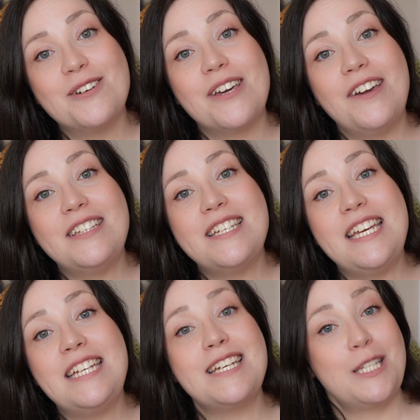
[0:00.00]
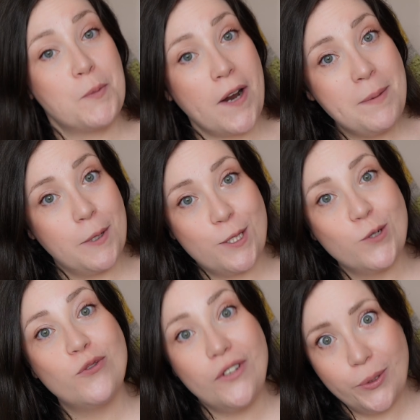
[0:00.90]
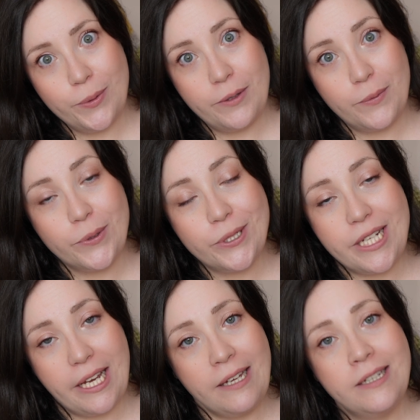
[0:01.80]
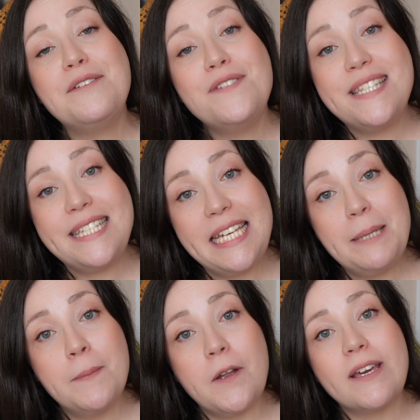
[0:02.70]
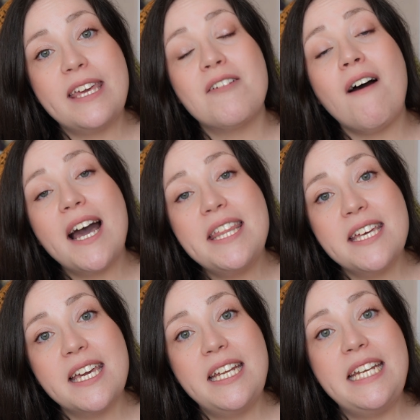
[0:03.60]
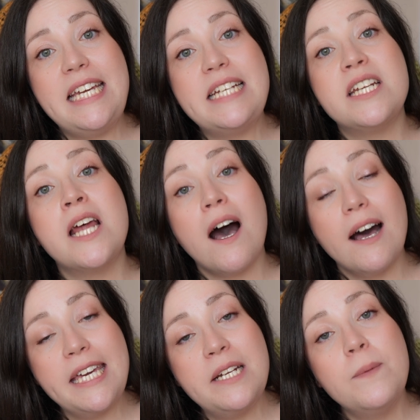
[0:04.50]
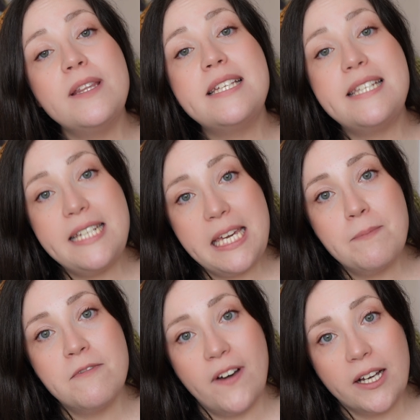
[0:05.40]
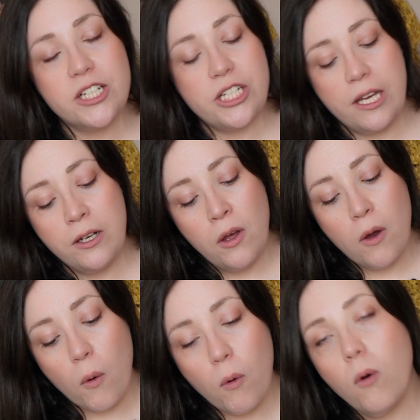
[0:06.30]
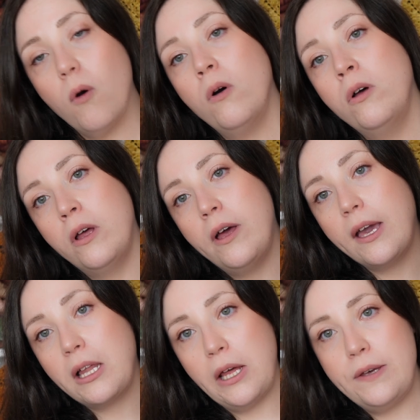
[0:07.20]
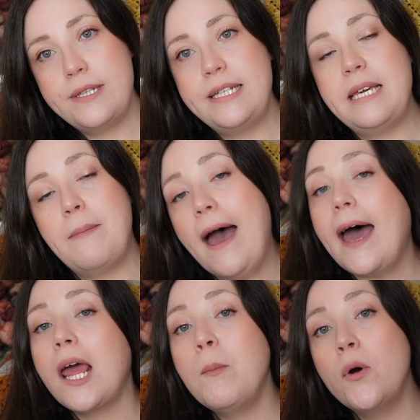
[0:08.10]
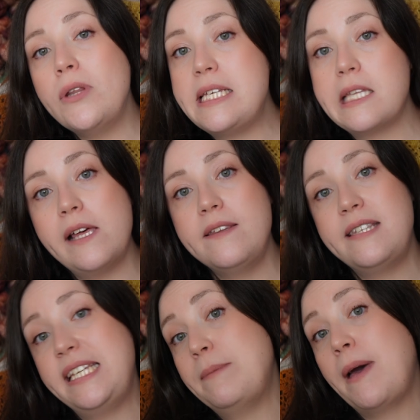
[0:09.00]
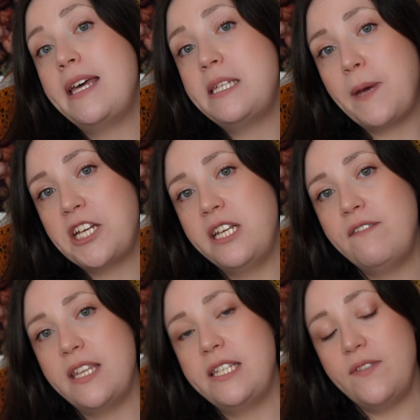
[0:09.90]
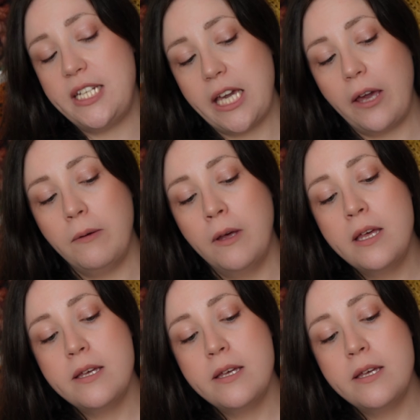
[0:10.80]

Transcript: you're going to need a spray bottle filled with water. And for steam blocking, you're either going to need an iron with a steam function or a clothes steamer. And I bought this clothes steamer especially for this video.